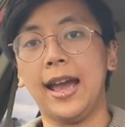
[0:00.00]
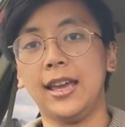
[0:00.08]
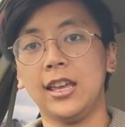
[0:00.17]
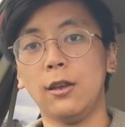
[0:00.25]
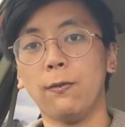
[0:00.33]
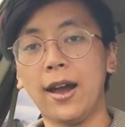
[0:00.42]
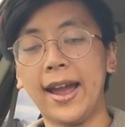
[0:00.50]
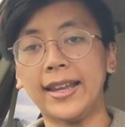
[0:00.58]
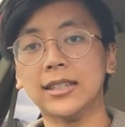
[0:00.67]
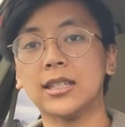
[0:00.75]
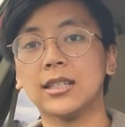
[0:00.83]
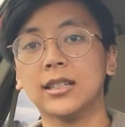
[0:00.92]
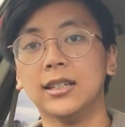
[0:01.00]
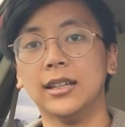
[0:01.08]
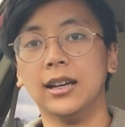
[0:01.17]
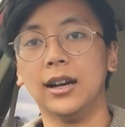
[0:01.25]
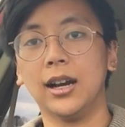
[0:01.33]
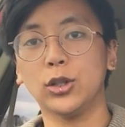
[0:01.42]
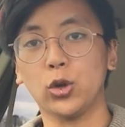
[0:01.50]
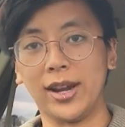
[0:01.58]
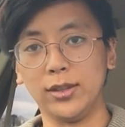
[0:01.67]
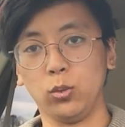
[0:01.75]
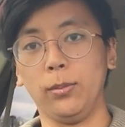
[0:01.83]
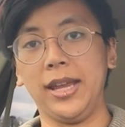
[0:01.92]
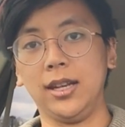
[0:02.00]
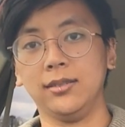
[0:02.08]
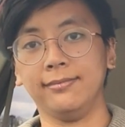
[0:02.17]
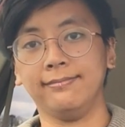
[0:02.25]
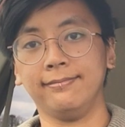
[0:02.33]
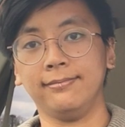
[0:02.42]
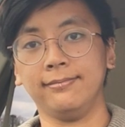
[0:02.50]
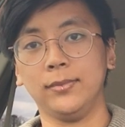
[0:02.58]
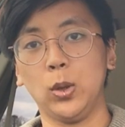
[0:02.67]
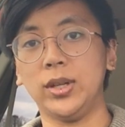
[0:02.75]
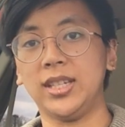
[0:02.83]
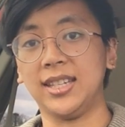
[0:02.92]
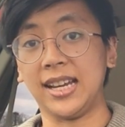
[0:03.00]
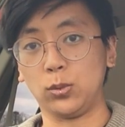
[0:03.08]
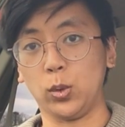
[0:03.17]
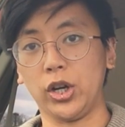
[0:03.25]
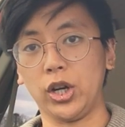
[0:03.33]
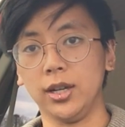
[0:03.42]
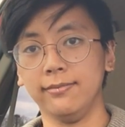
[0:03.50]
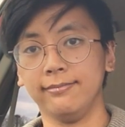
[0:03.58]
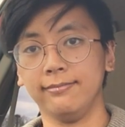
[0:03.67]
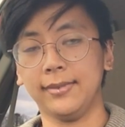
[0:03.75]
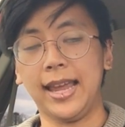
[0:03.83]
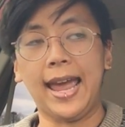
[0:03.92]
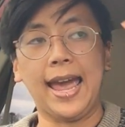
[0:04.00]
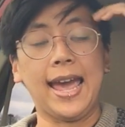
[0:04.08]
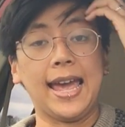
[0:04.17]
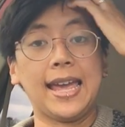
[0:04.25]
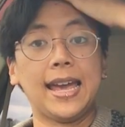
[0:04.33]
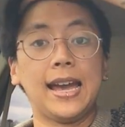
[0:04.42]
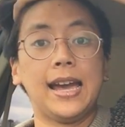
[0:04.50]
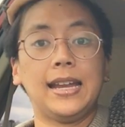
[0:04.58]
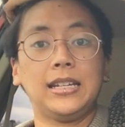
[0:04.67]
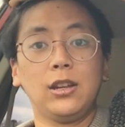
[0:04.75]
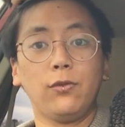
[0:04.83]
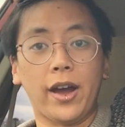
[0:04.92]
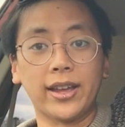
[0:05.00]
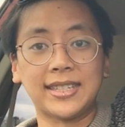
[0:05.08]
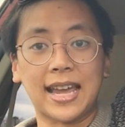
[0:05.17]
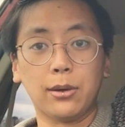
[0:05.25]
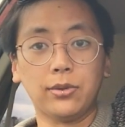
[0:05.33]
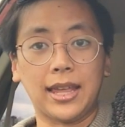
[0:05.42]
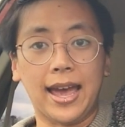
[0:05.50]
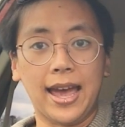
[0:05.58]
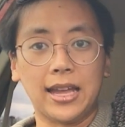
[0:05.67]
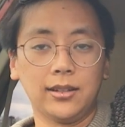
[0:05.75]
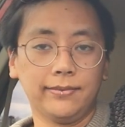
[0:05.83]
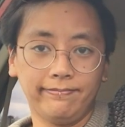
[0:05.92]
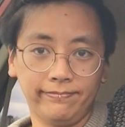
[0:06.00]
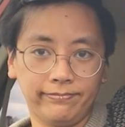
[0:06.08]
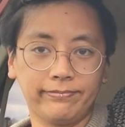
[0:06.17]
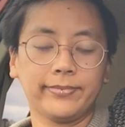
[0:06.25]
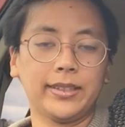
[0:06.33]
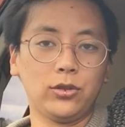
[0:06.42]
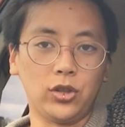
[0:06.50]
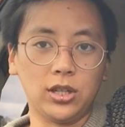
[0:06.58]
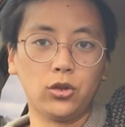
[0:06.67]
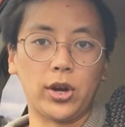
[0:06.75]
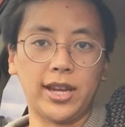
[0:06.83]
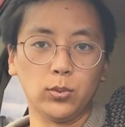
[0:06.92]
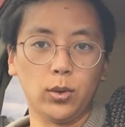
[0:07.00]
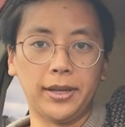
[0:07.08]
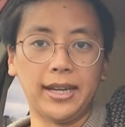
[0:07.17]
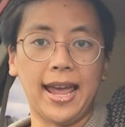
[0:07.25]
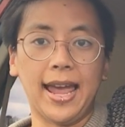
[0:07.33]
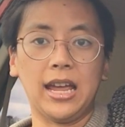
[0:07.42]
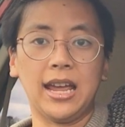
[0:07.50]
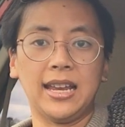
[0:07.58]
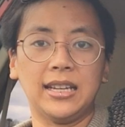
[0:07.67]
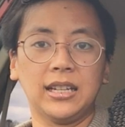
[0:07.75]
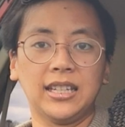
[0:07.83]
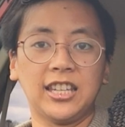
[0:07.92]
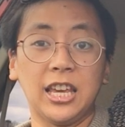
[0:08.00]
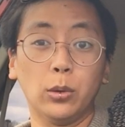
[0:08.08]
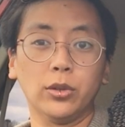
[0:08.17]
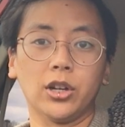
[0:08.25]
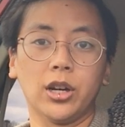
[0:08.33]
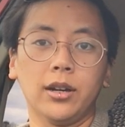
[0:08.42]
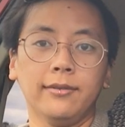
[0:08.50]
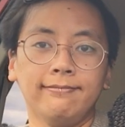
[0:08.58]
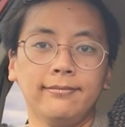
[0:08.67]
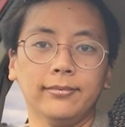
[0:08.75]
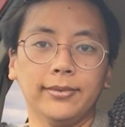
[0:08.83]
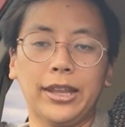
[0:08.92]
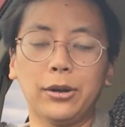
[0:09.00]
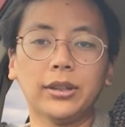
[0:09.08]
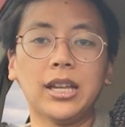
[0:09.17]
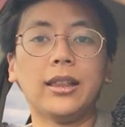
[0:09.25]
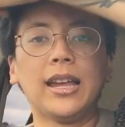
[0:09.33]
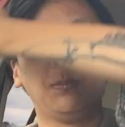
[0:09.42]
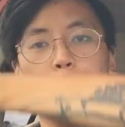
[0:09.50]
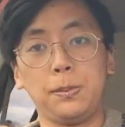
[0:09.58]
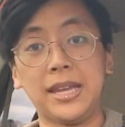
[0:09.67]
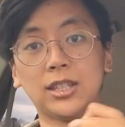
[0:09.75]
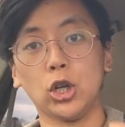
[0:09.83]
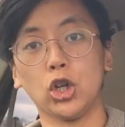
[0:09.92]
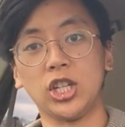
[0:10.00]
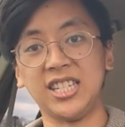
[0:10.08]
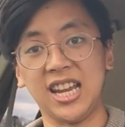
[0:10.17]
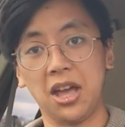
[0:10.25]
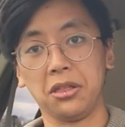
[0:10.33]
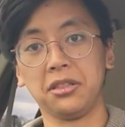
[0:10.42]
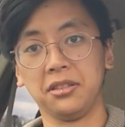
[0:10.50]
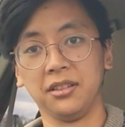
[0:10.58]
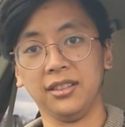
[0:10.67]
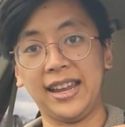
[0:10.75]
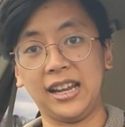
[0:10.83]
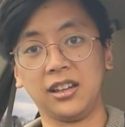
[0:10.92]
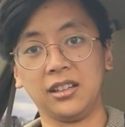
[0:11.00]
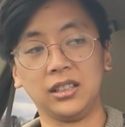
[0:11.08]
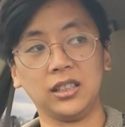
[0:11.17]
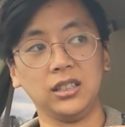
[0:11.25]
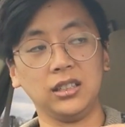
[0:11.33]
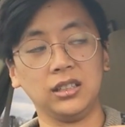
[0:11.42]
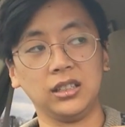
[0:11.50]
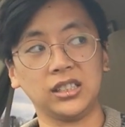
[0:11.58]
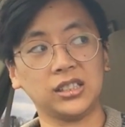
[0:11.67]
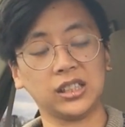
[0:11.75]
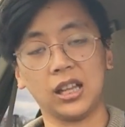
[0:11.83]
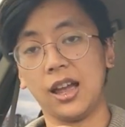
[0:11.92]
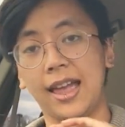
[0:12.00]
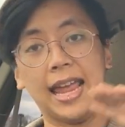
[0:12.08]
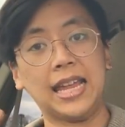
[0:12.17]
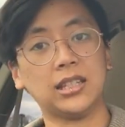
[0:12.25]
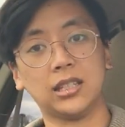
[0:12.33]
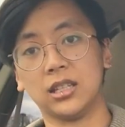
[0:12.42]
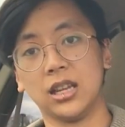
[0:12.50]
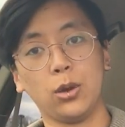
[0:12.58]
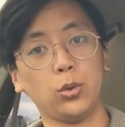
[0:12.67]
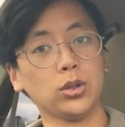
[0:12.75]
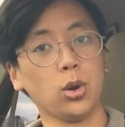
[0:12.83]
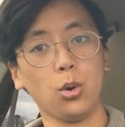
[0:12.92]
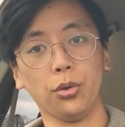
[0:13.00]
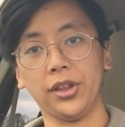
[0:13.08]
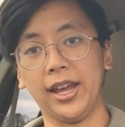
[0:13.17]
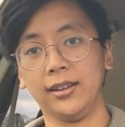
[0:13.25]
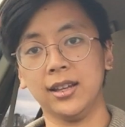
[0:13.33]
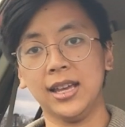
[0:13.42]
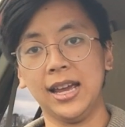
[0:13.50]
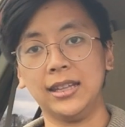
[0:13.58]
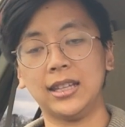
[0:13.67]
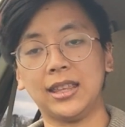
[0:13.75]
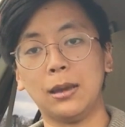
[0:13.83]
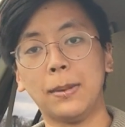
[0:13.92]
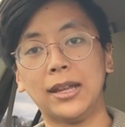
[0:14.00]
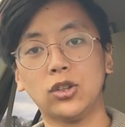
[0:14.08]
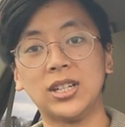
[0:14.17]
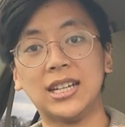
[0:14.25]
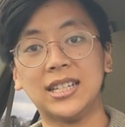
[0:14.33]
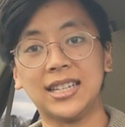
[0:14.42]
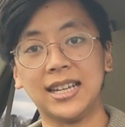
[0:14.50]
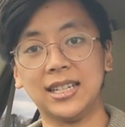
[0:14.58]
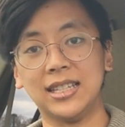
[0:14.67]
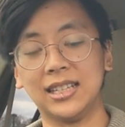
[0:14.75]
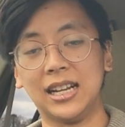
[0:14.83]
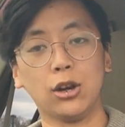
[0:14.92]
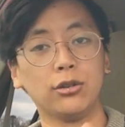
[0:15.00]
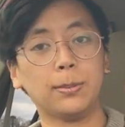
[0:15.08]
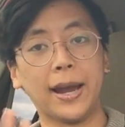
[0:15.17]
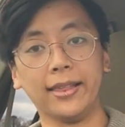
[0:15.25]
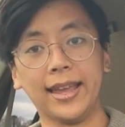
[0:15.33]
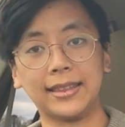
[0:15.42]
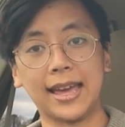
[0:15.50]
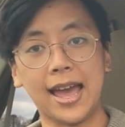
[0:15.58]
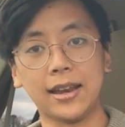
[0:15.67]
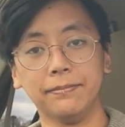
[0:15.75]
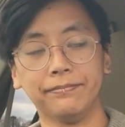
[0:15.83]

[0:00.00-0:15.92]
He finds a trans woman who is a sex worker, and he finds out that she's a trans woman and kills her. Literally, like, beats her to death. Like, it was a whole thing that they mention in a sentence, and it goes by like that.